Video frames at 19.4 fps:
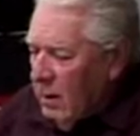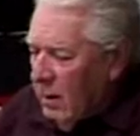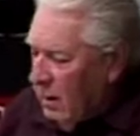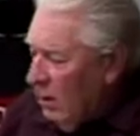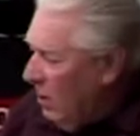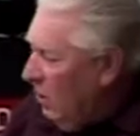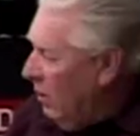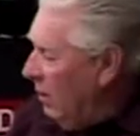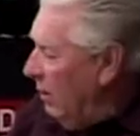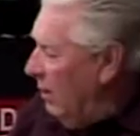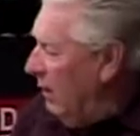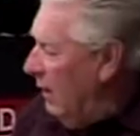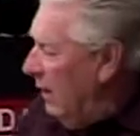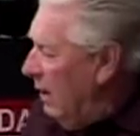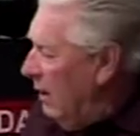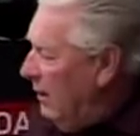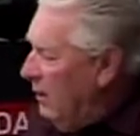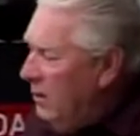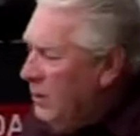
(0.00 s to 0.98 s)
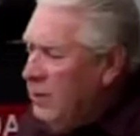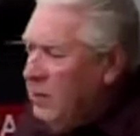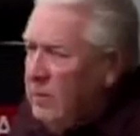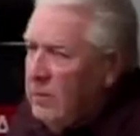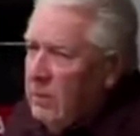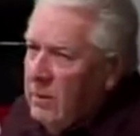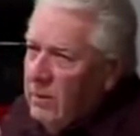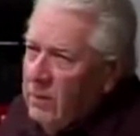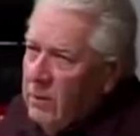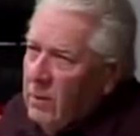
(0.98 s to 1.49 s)
I know that we've had issues
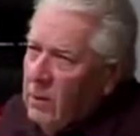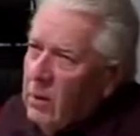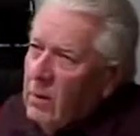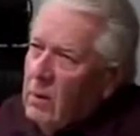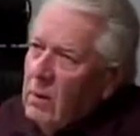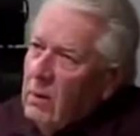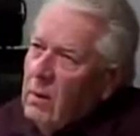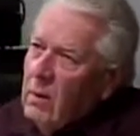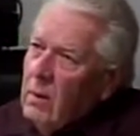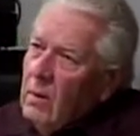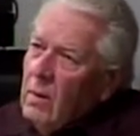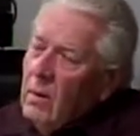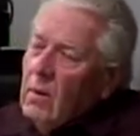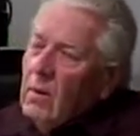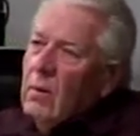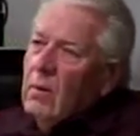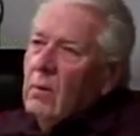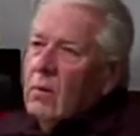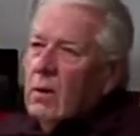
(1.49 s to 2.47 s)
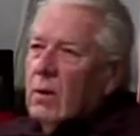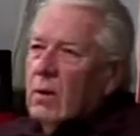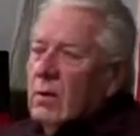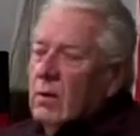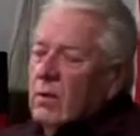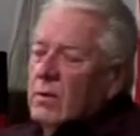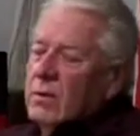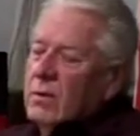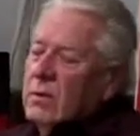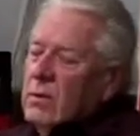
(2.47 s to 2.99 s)
before where there
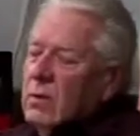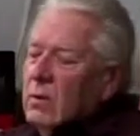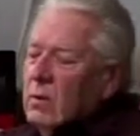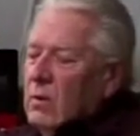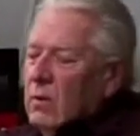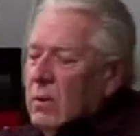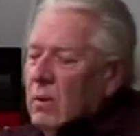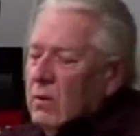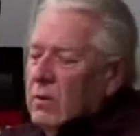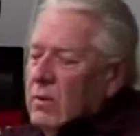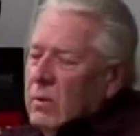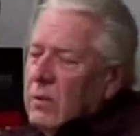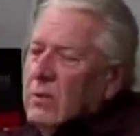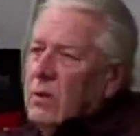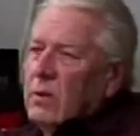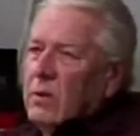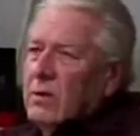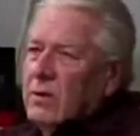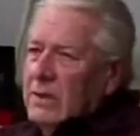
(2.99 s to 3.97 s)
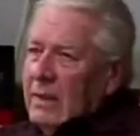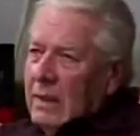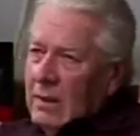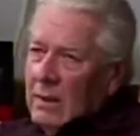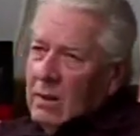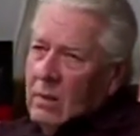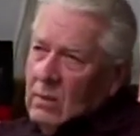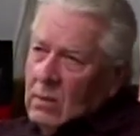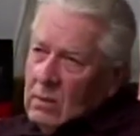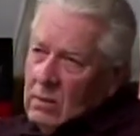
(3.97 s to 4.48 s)
was where there was
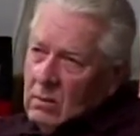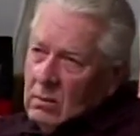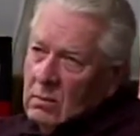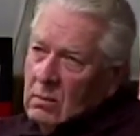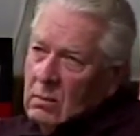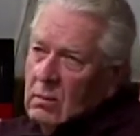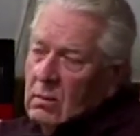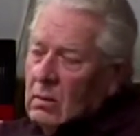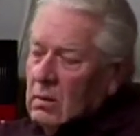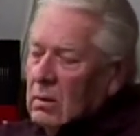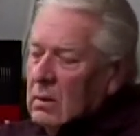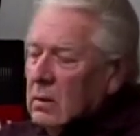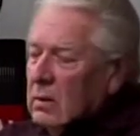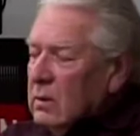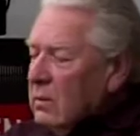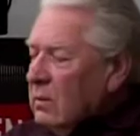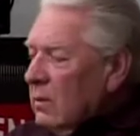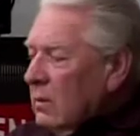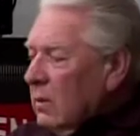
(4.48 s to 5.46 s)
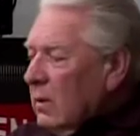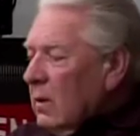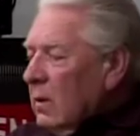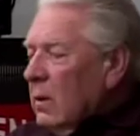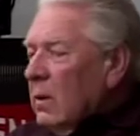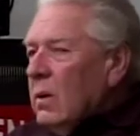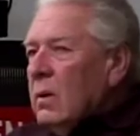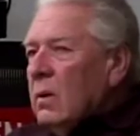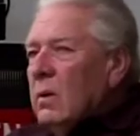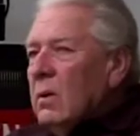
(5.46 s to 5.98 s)
misunderstanding,
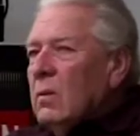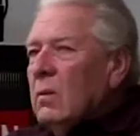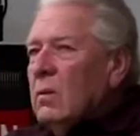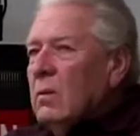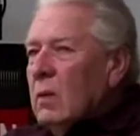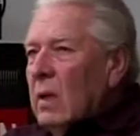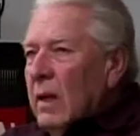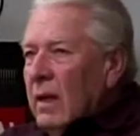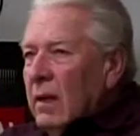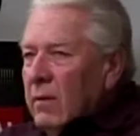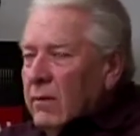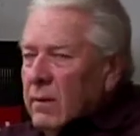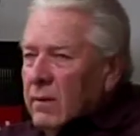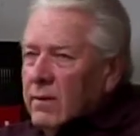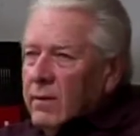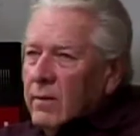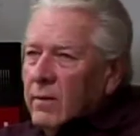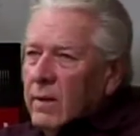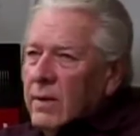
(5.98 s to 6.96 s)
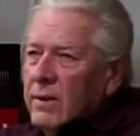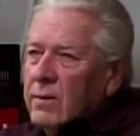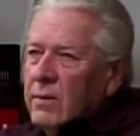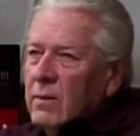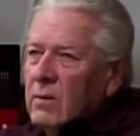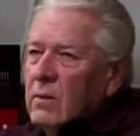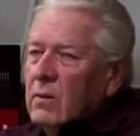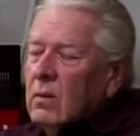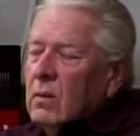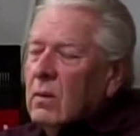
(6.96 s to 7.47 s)
uh, lack of
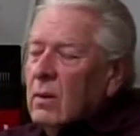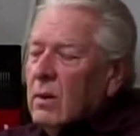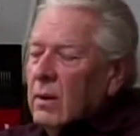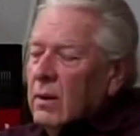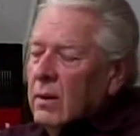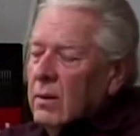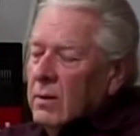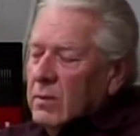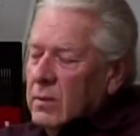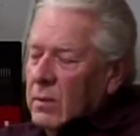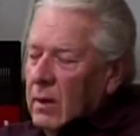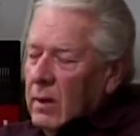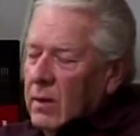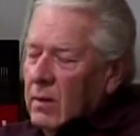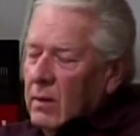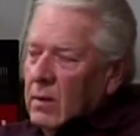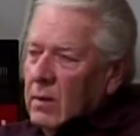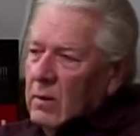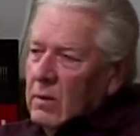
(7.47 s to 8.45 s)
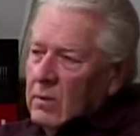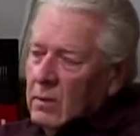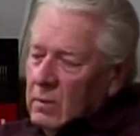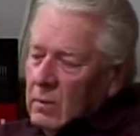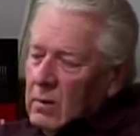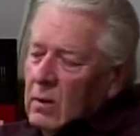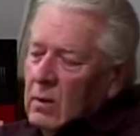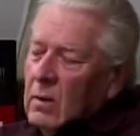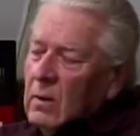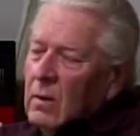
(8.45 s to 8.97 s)
information, and it's probably it's
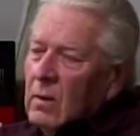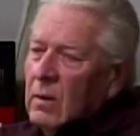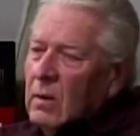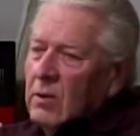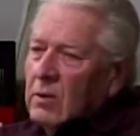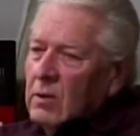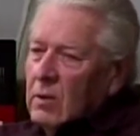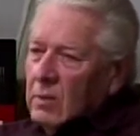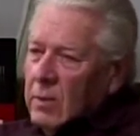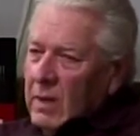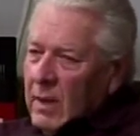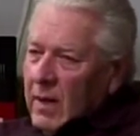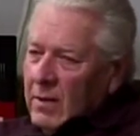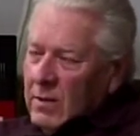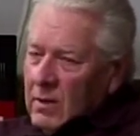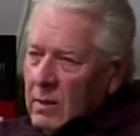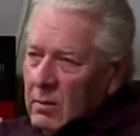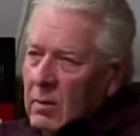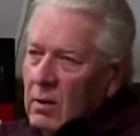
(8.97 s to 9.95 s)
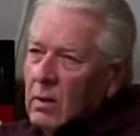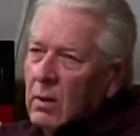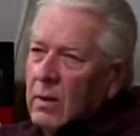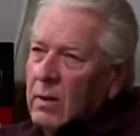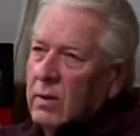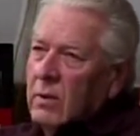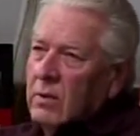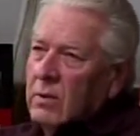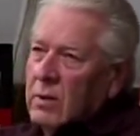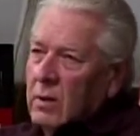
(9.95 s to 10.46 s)
it's a possibility
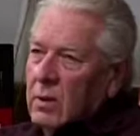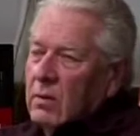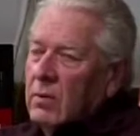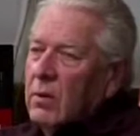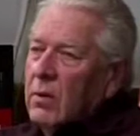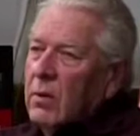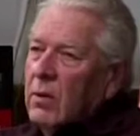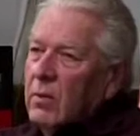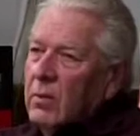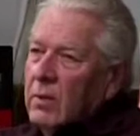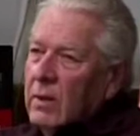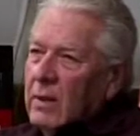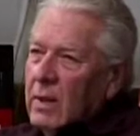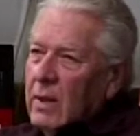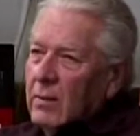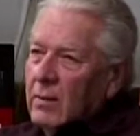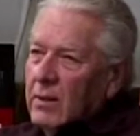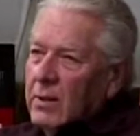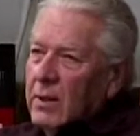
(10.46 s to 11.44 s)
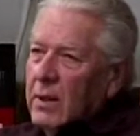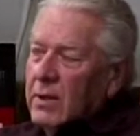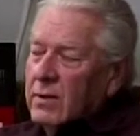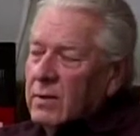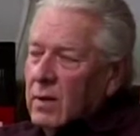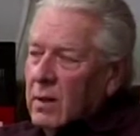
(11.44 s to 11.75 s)
that you can reopen the application.